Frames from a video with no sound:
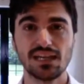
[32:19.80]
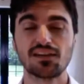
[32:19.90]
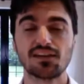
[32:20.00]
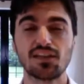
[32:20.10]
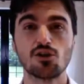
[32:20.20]

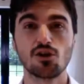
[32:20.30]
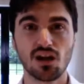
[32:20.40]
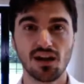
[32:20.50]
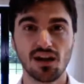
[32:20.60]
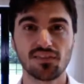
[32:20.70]
if they look
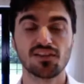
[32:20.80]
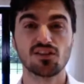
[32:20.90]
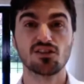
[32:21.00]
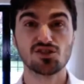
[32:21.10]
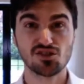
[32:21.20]
like
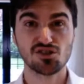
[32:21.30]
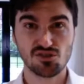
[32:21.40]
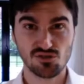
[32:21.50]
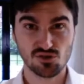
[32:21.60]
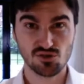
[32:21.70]
they're
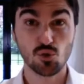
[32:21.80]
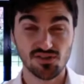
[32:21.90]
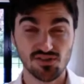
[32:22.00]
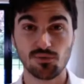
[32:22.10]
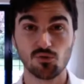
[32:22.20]
shorter
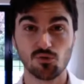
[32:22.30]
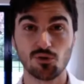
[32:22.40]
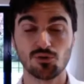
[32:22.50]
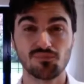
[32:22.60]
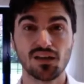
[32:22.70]
steps than
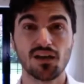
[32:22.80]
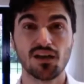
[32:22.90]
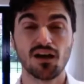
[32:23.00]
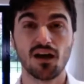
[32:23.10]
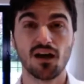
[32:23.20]
normal,
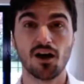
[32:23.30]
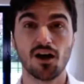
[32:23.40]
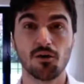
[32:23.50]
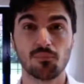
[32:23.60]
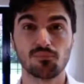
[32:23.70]

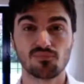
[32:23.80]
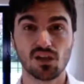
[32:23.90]
um,